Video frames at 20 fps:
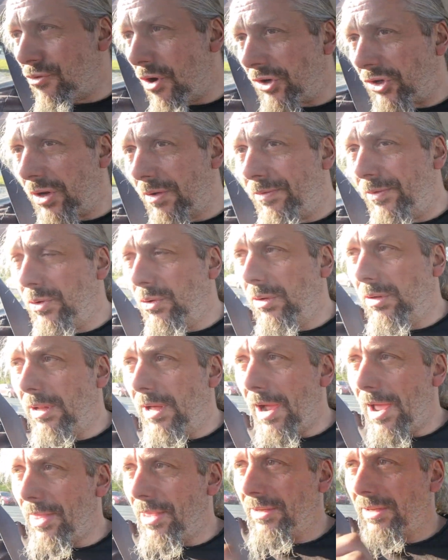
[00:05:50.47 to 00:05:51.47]
pressure fuel
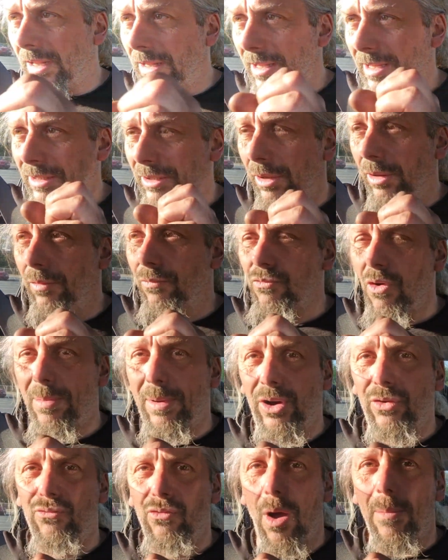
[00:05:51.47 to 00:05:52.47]
line there's a little
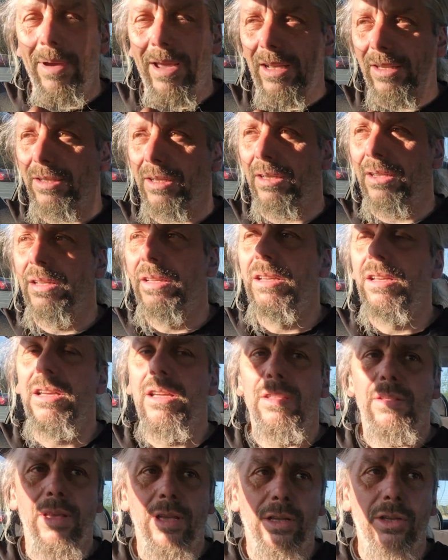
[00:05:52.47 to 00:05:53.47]
rubber grommet
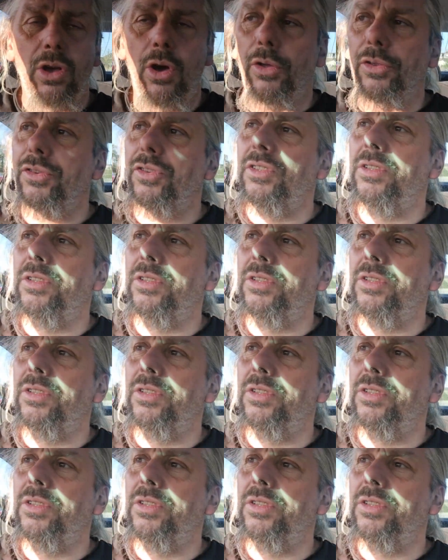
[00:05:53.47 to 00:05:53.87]
that got